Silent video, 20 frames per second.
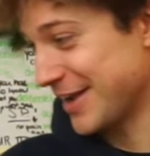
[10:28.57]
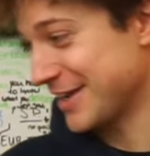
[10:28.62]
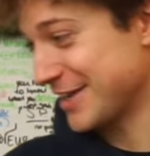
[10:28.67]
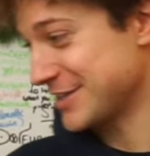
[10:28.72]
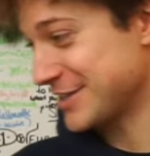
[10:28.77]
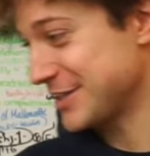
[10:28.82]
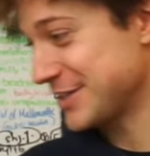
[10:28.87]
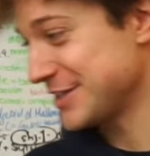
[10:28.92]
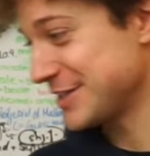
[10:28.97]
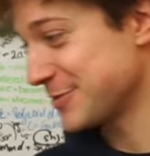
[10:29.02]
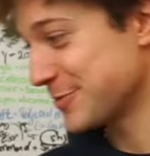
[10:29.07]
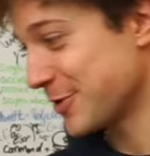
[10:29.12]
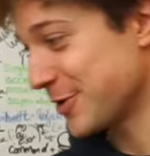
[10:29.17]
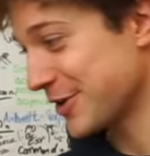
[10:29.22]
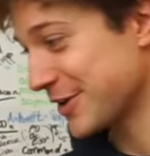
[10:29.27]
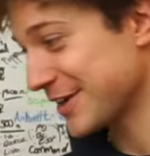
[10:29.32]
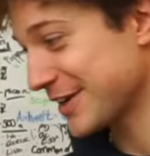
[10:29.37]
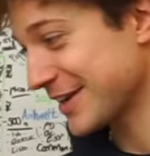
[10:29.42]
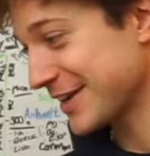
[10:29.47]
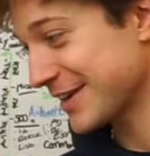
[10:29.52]
Gigi
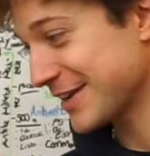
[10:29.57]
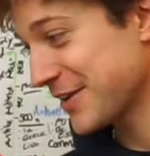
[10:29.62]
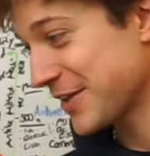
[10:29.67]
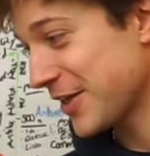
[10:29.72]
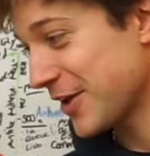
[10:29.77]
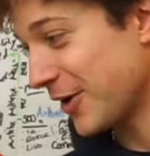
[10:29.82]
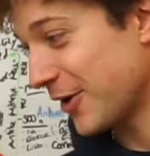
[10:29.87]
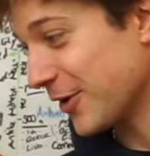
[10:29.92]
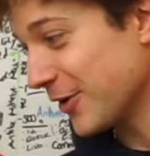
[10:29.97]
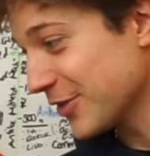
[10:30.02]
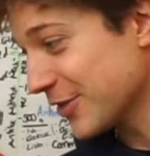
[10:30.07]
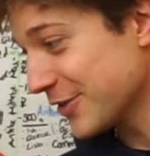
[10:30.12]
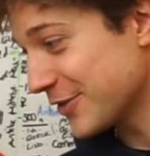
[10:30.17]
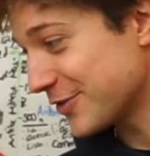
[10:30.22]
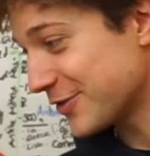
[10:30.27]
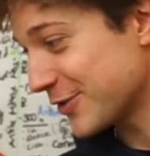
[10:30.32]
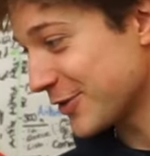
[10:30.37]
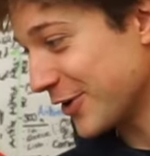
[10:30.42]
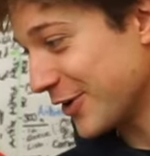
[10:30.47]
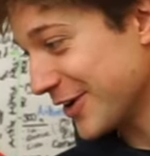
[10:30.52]
walking on the
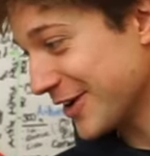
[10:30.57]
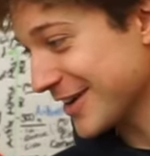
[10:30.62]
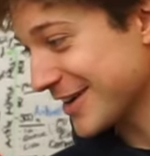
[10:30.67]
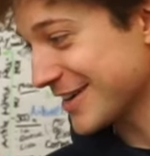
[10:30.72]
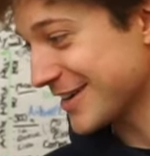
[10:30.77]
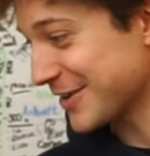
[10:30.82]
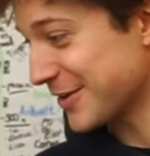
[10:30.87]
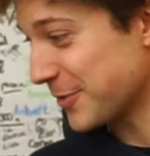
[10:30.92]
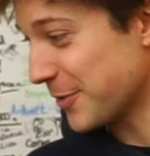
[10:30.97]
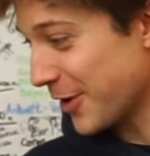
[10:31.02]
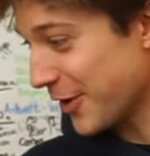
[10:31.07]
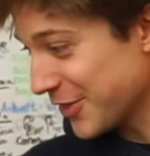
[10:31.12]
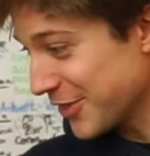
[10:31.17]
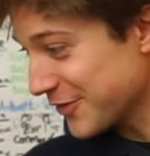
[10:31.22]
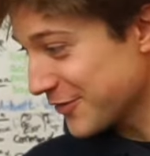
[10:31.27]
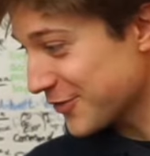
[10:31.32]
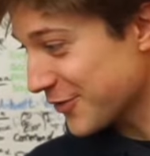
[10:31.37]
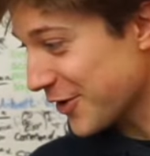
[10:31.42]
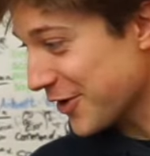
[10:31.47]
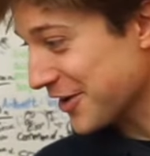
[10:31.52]
frog. Oh, on the
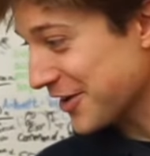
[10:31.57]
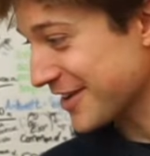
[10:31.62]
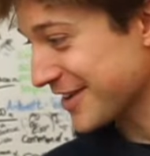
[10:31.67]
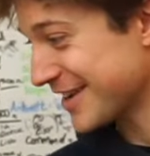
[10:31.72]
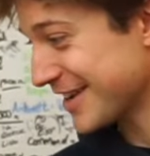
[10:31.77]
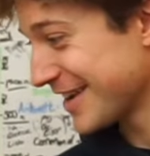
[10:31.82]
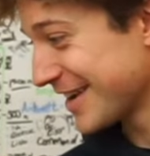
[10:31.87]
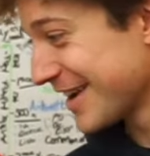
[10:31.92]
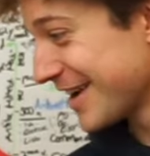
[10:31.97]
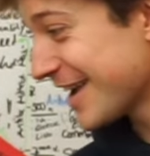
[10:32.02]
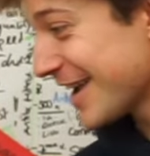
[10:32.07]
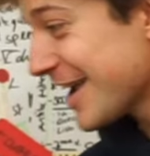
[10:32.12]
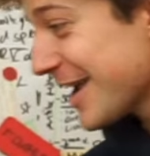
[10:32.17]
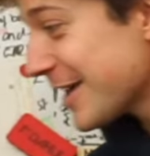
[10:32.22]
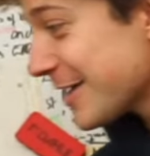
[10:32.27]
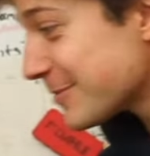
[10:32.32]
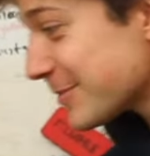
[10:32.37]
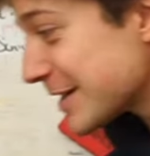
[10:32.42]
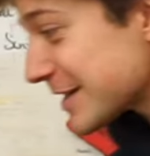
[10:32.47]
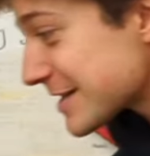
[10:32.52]
frog?
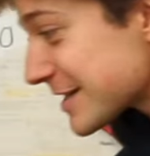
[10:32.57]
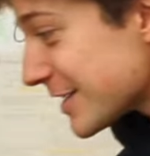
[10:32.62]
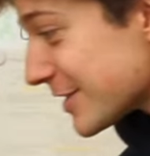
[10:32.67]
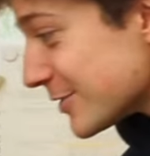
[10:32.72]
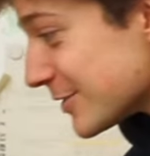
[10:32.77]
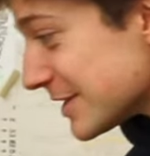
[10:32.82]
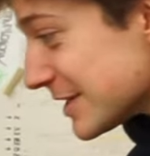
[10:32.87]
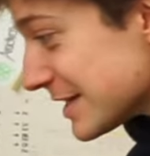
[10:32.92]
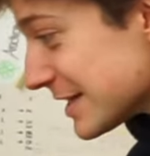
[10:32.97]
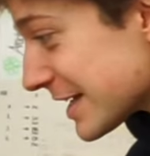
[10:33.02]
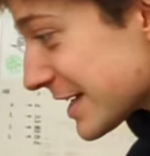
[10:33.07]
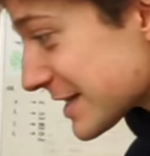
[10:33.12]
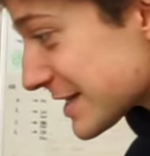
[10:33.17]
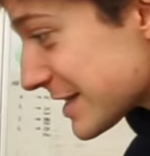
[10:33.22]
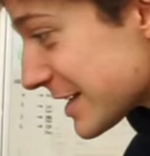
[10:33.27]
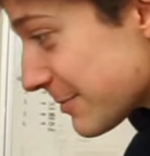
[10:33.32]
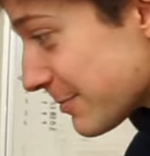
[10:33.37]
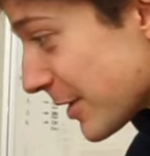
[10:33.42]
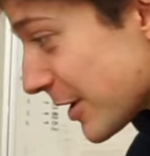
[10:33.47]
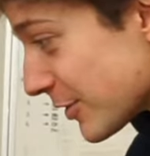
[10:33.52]
Pascal, you didn't
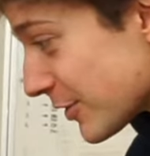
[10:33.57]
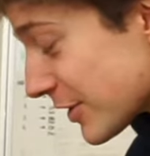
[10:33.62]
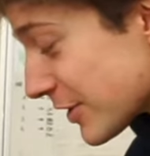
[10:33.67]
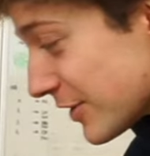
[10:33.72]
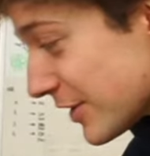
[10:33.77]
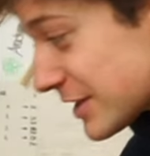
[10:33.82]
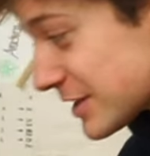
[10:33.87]
accept my request